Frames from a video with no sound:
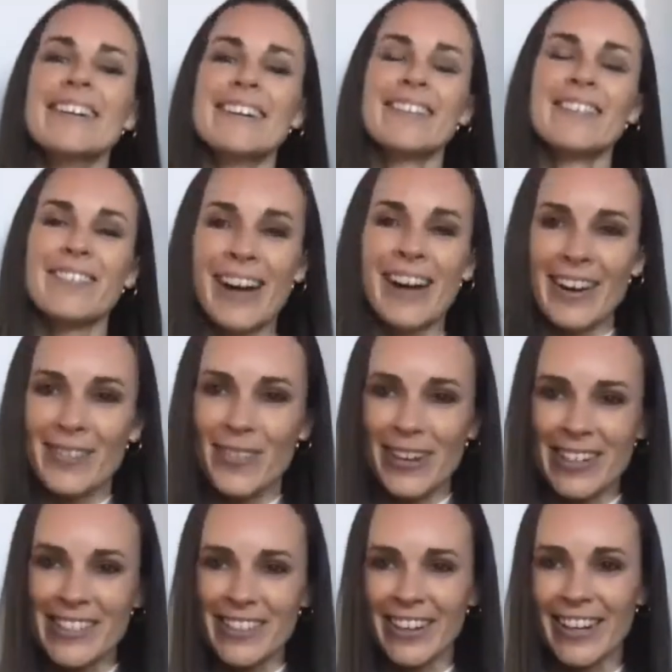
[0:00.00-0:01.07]
Wow, what a
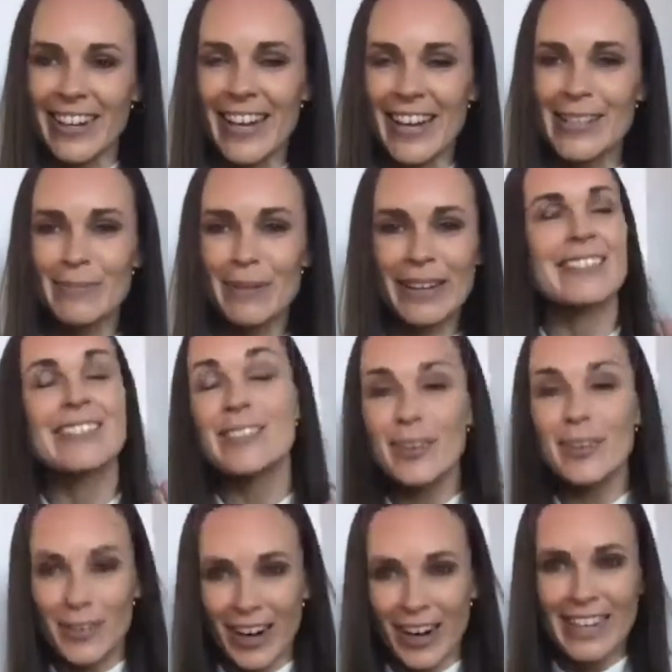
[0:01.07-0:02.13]
journey. It's been so
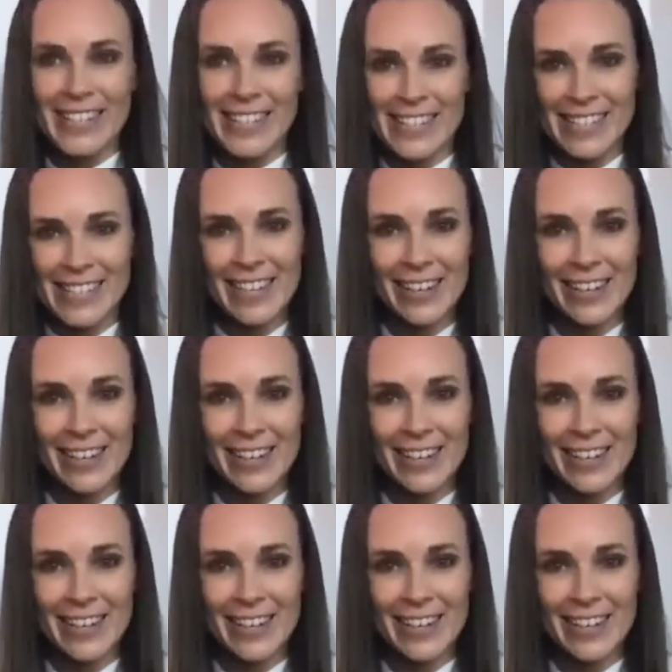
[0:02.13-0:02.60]
great to see it.